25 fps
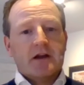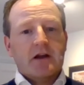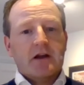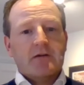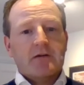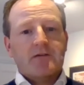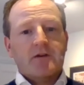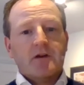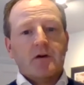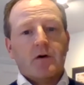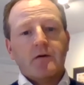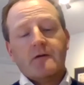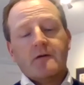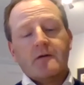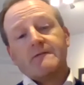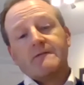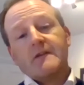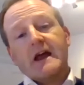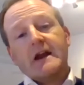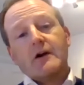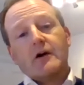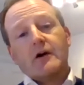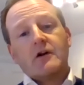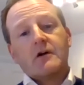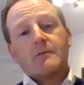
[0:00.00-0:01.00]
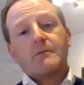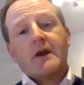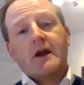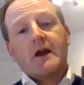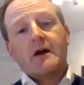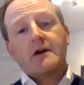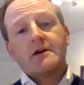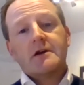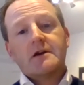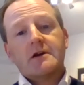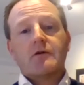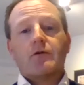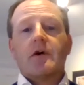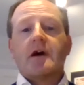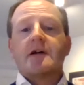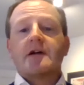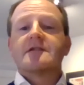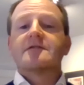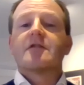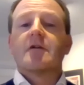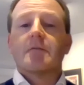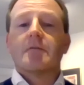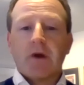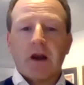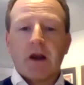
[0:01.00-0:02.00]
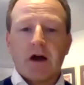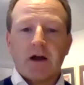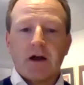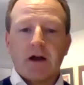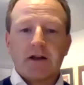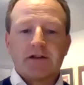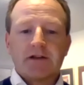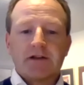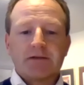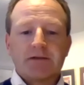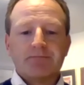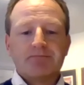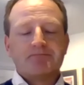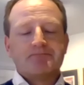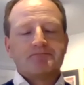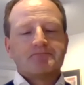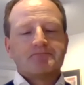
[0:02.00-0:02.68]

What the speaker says: If they're not compliant, you're out of compliance.